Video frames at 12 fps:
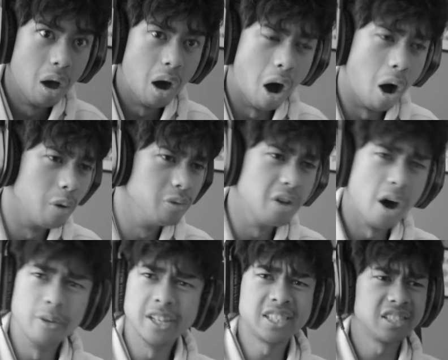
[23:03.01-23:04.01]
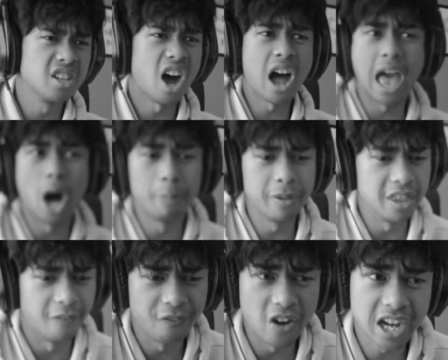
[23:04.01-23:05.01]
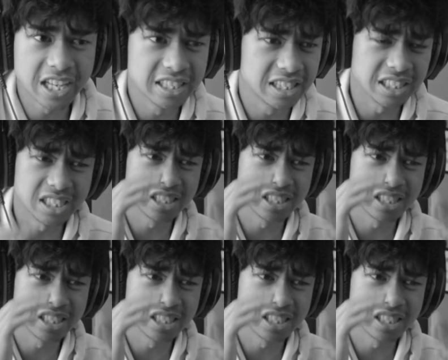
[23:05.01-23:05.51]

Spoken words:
Oh no, this is not helping the fucking- This